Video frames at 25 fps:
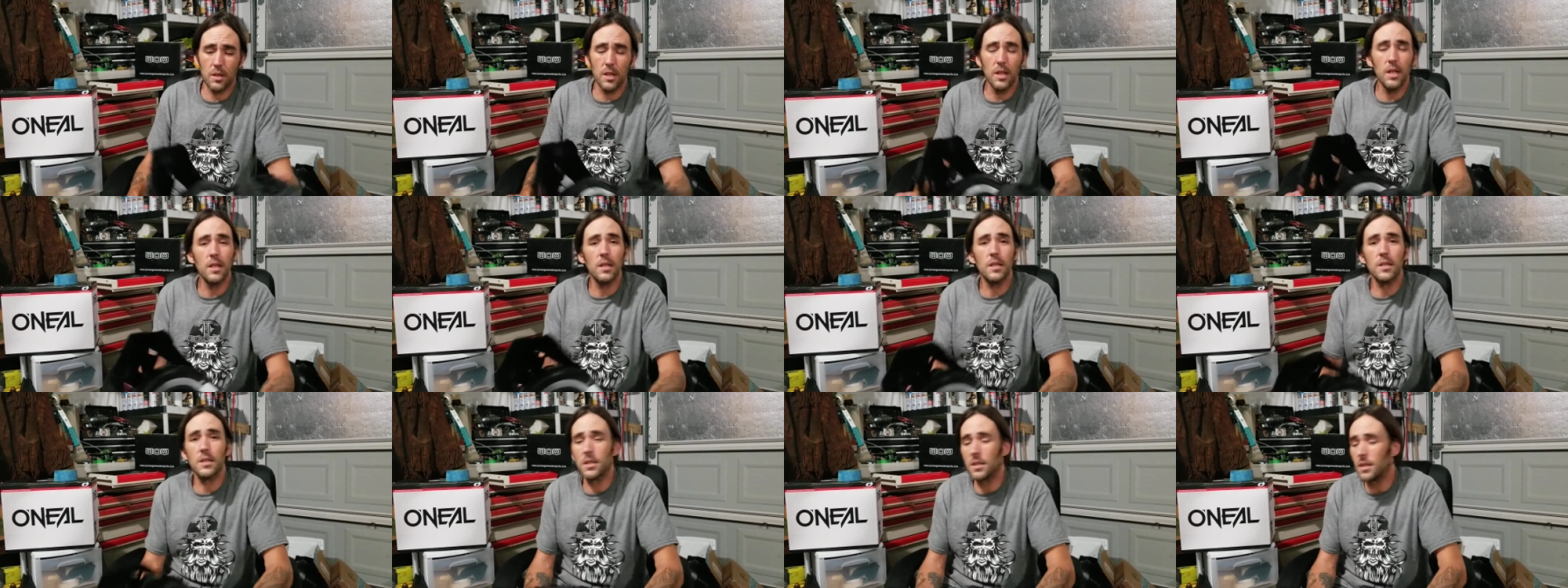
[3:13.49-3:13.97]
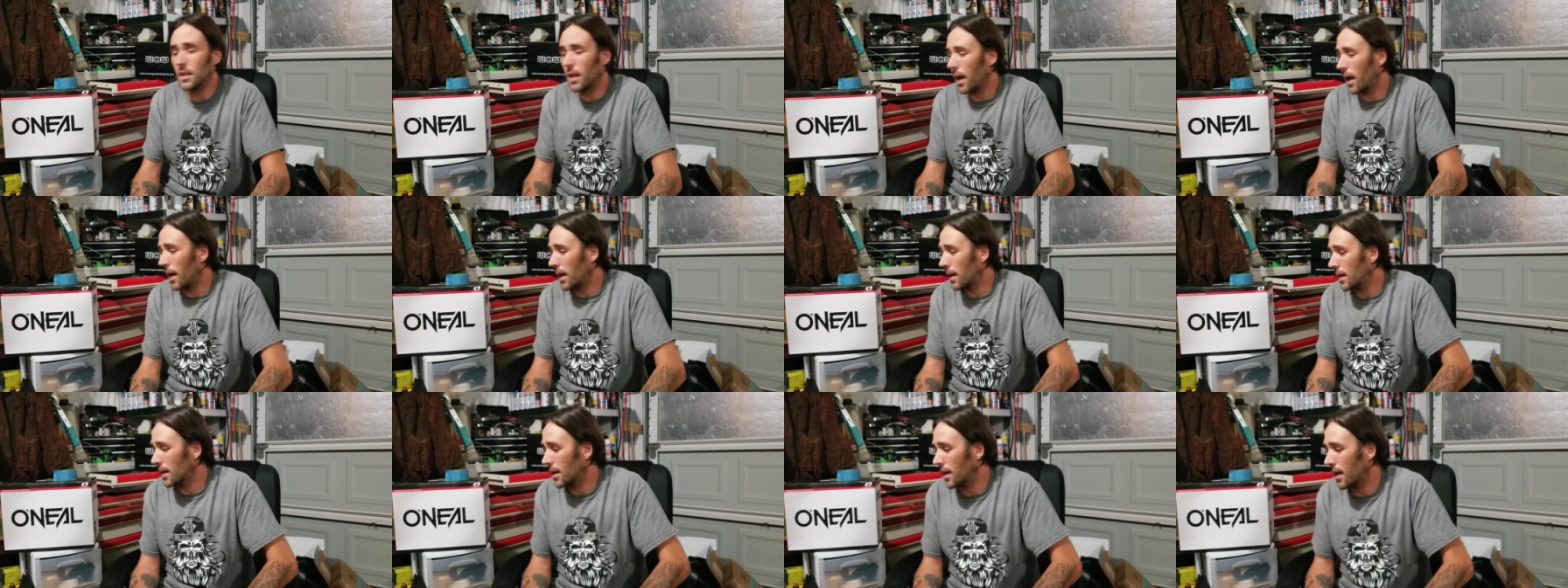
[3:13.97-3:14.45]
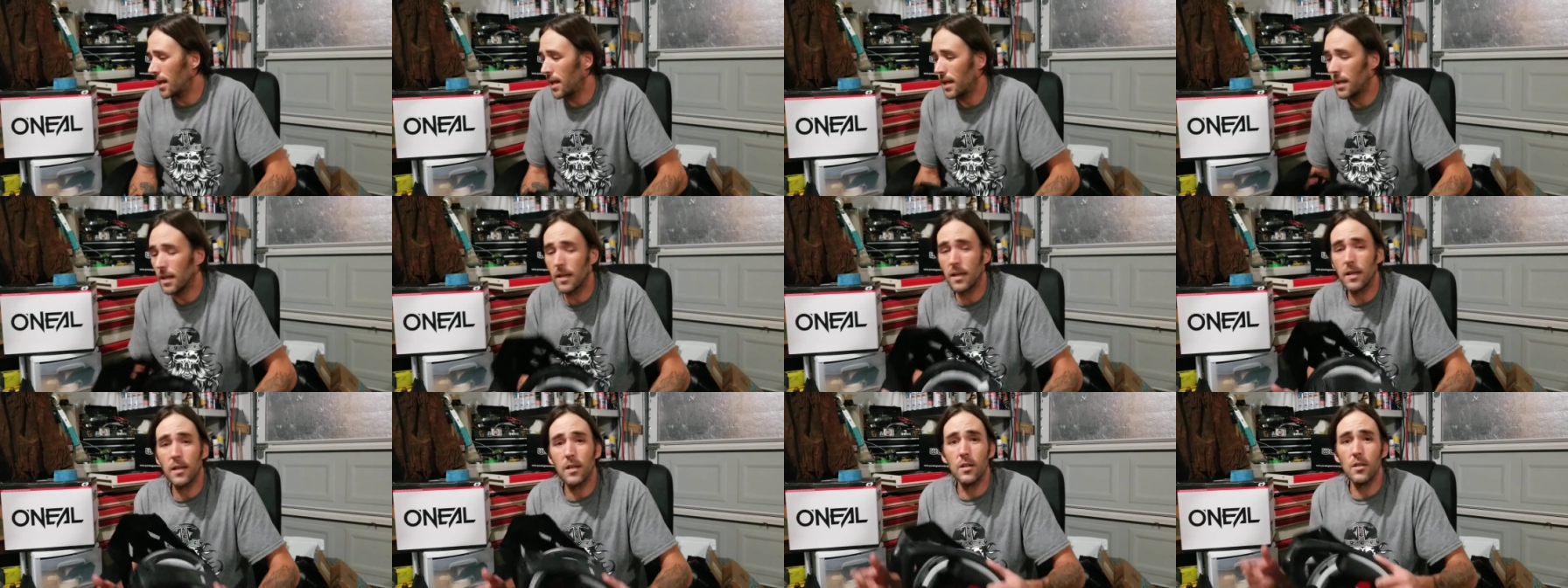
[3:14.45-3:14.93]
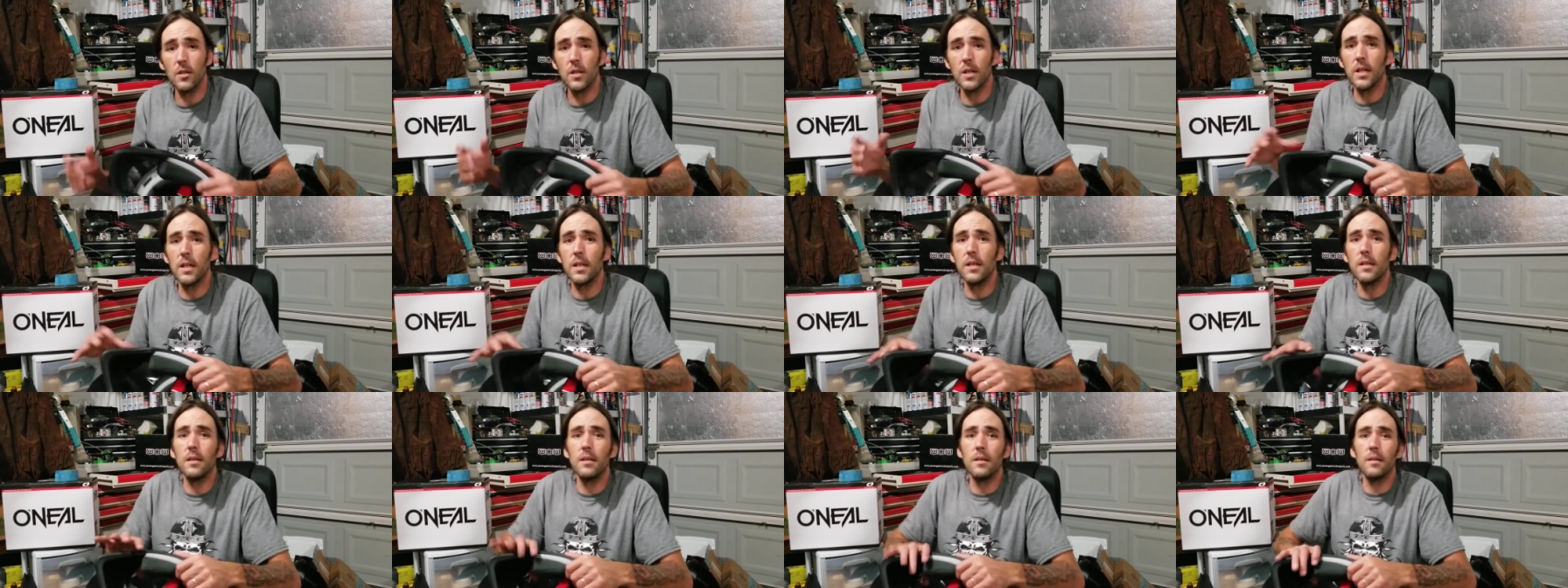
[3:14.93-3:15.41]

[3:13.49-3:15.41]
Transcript: It's not a good